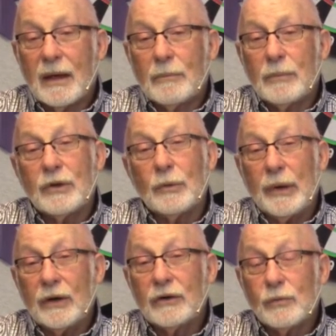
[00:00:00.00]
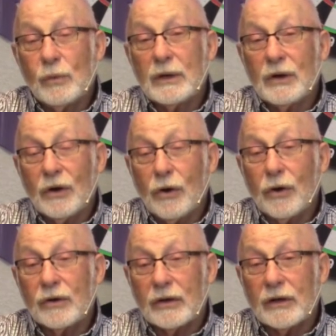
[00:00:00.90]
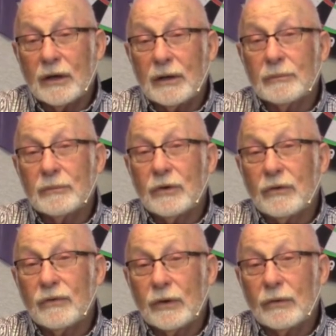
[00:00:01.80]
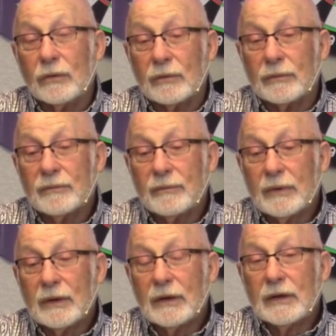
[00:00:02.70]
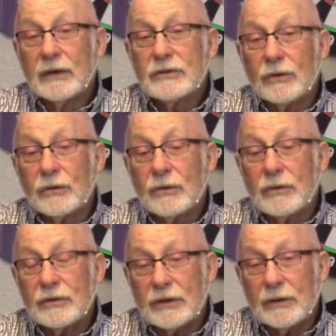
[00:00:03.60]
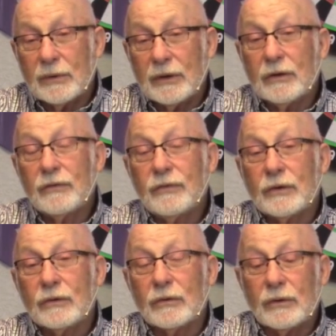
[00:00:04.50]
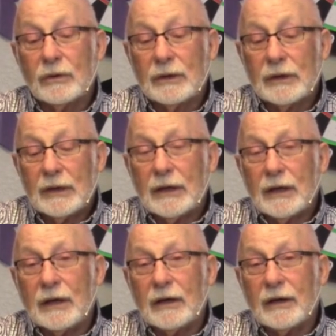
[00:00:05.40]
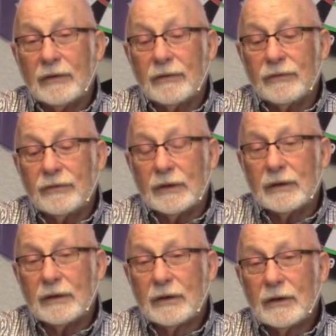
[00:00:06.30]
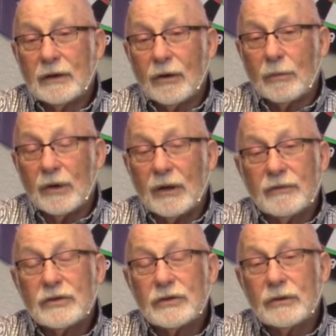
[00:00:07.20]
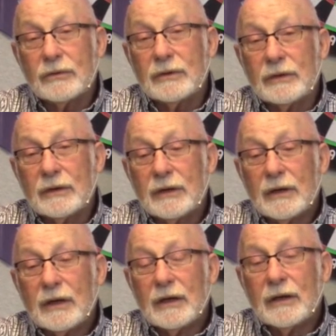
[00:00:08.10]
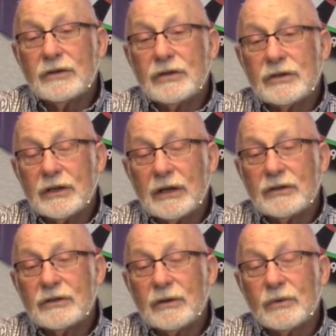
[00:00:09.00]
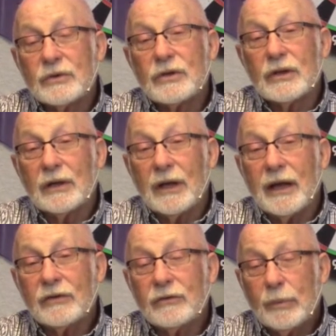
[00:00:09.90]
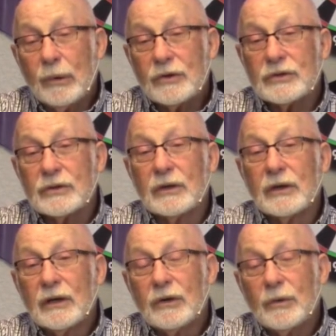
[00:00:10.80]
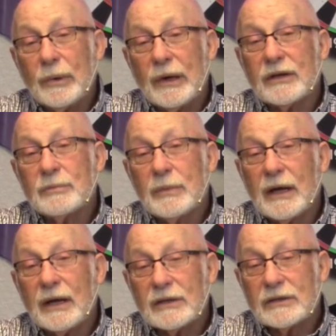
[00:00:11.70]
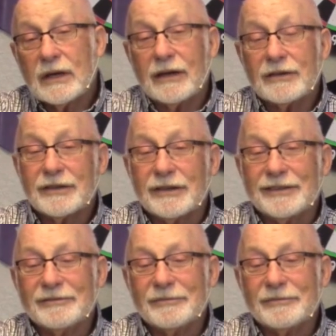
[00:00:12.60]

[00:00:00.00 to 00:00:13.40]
But the parents wanted her to come to the funeral. So she went to the funeral of her beloved student, and she said she was the last person to pass by his casket.